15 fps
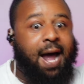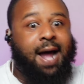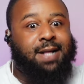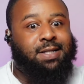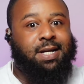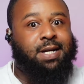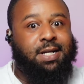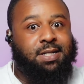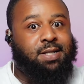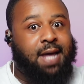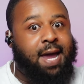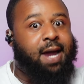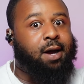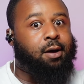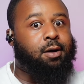content is
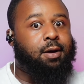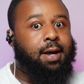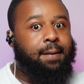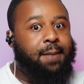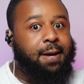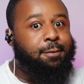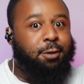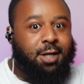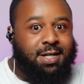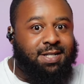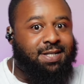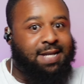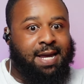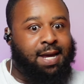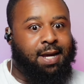there. People can
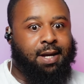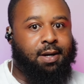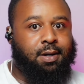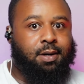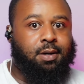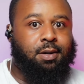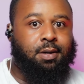see it.